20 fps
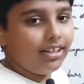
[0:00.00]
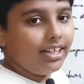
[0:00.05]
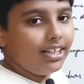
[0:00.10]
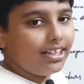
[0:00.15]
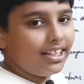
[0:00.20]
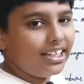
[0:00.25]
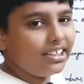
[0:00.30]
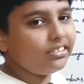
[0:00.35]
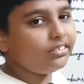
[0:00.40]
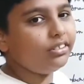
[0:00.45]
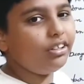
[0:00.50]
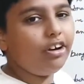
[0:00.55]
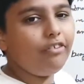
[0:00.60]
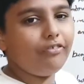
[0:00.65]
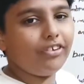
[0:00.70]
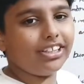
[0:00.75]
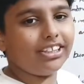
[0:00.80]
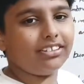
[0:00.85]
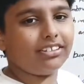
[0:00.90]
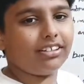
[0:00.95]
there's no
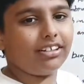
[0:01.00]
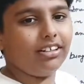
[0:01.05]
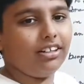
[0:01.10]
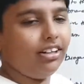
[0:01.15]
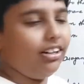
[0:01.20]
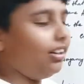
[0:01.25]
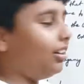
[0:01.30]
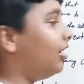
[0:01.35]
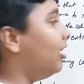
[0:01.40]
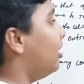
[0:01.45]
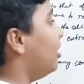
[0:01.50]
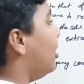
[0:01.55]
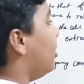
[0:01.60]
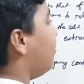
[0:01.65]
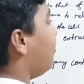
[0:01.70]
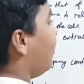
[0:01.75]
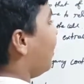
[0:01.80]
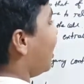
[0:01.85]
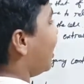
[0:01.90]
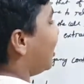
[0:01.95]
vesicle,
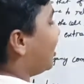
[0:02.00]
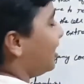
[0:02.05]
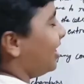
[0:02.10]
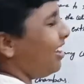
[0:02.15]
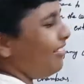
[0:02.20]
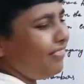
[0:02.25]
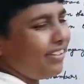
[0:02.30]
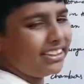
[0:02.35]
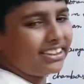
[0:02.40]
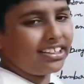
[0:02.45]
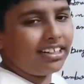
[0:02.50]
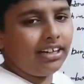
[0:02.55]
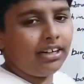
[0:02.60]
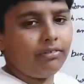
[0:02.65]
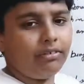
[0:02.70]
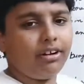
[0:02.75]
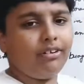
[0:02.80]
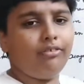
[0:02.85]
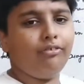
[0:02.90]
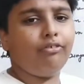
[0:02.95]
but the vesicle
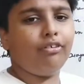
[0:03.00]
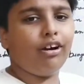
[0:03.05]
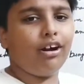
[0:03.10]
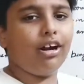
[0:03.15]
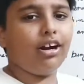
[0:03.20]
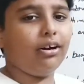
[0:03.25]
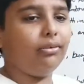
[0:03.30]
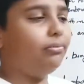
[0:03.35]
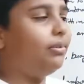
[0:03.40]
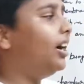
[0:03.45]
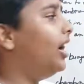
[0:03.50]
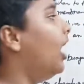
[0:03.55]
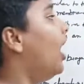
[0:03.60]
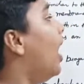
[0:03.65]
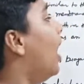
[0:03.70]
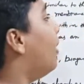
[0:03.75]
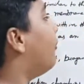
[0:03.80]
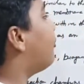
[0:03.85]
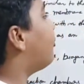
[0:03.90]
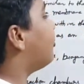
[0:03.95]
will form
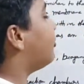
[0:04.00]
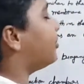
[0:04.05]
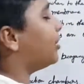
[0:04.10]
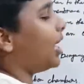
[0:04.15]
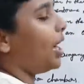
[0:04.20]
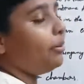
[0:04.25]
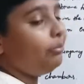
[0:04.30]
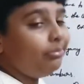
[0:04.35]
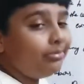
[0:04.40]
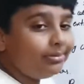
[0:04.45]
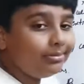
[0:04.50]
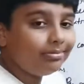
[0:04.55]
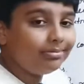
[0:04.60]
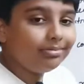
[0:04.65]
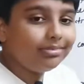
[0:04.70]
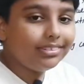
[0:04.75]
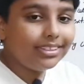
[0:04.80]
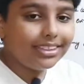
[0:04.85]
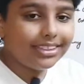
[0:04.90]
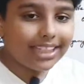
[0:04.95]
from
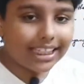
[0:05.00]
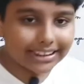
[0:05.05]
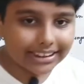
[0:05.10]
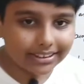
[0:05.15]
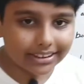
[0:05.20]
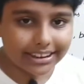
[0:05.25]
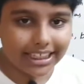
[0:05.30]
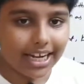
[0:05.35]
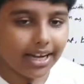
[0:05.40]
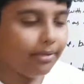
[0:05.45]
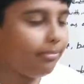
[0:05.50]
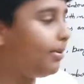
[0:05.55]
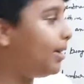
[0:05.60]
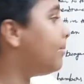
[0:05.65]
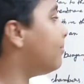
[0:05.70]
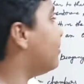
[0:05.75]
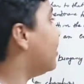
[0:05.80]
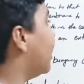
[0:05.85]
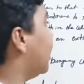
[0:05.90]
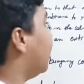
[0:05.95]
the cell membrane